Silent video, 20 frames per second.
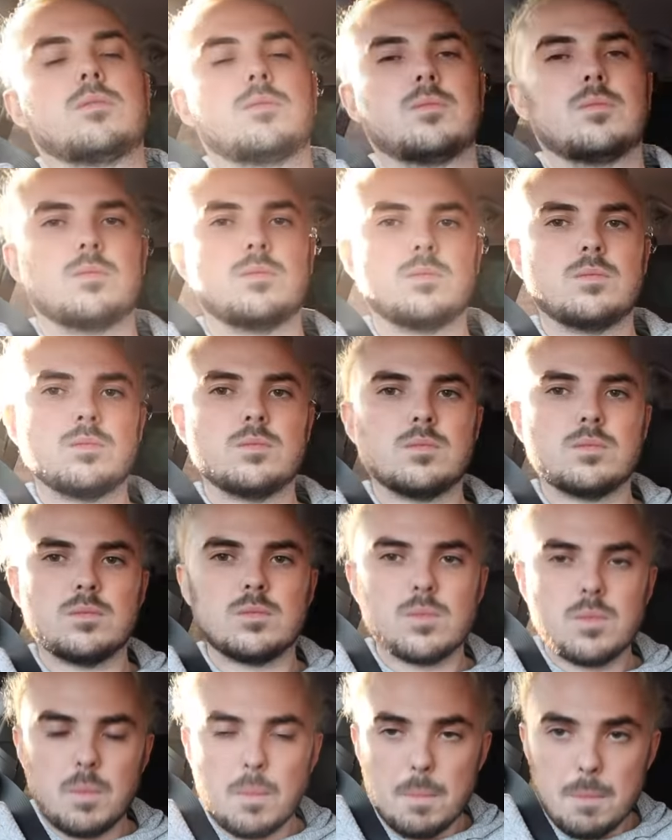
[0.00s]

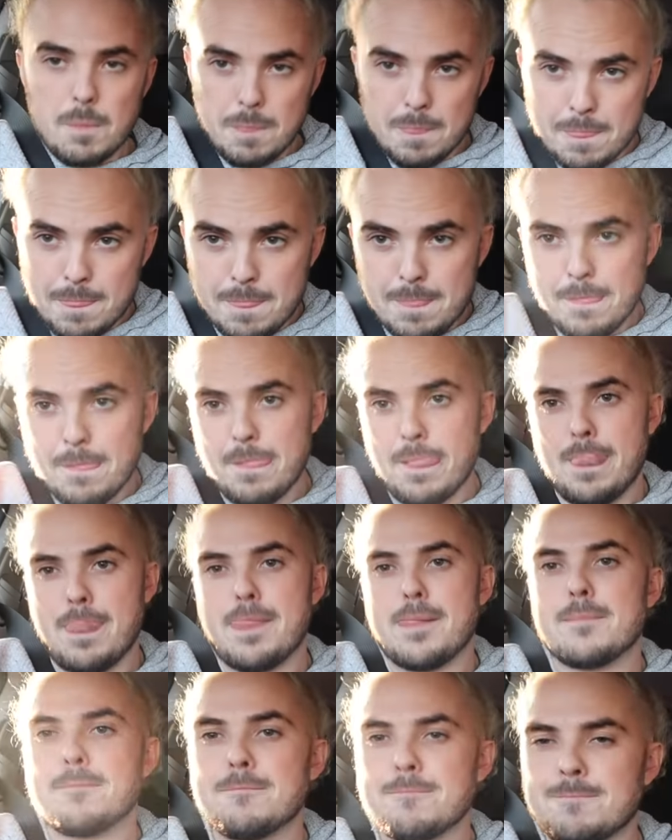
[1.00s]

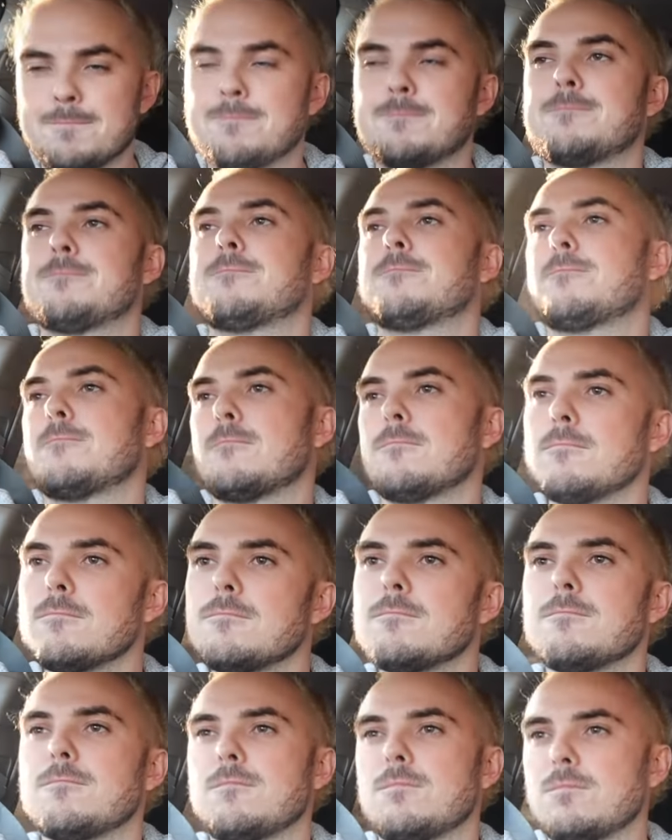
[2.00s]

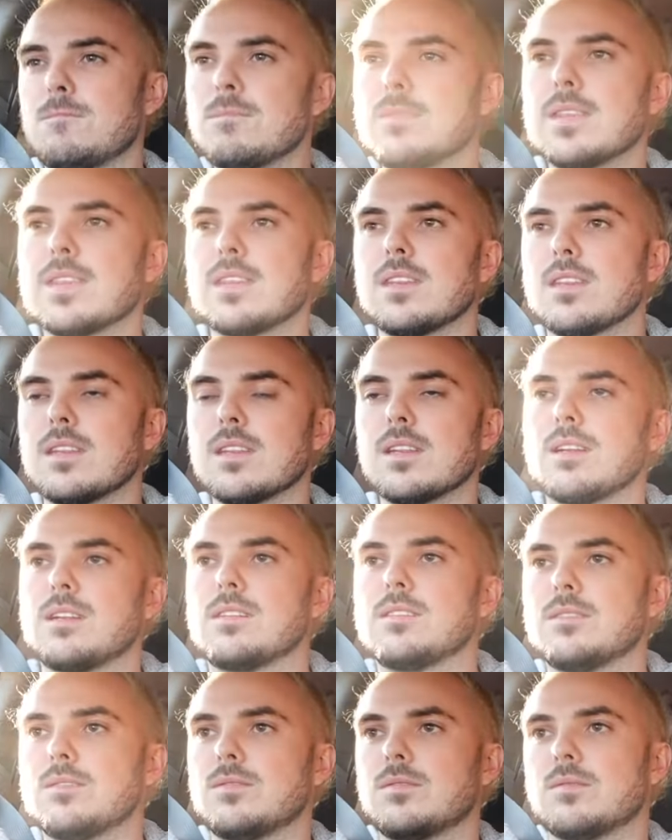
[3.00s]

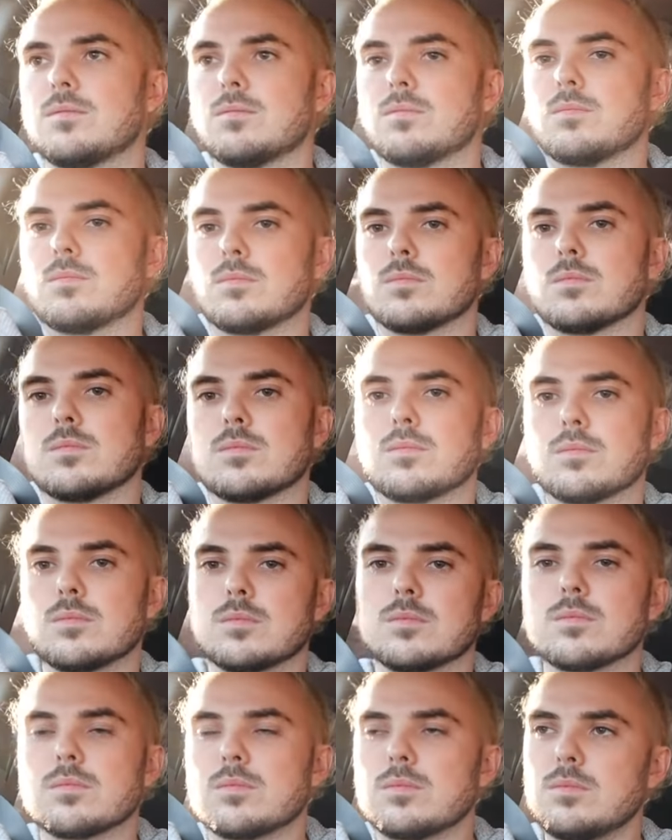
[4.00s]

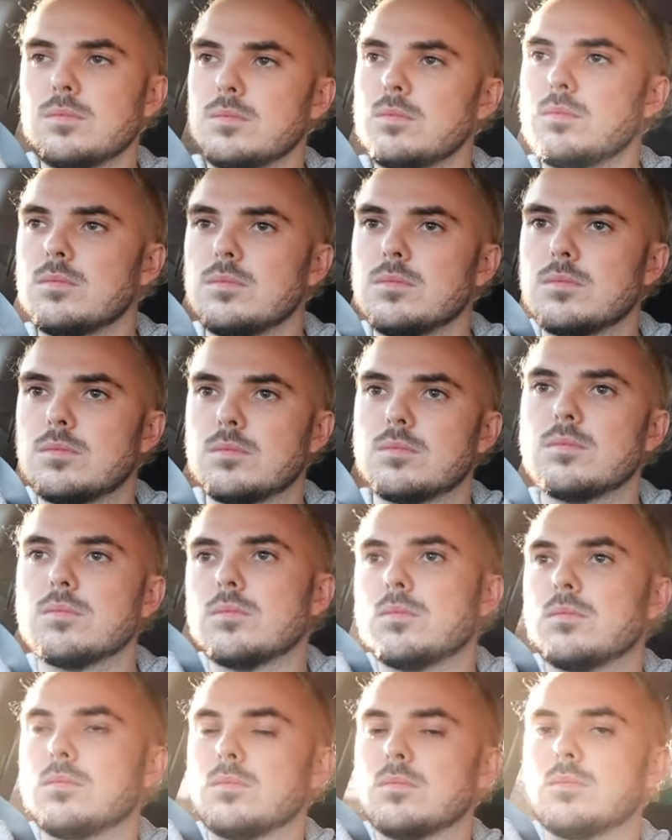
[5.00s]

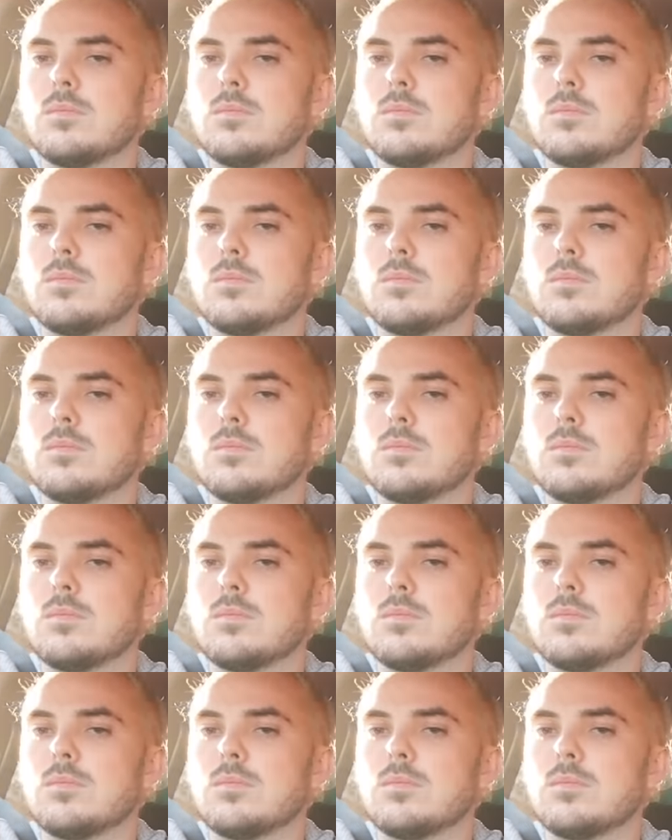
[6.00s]
(silent)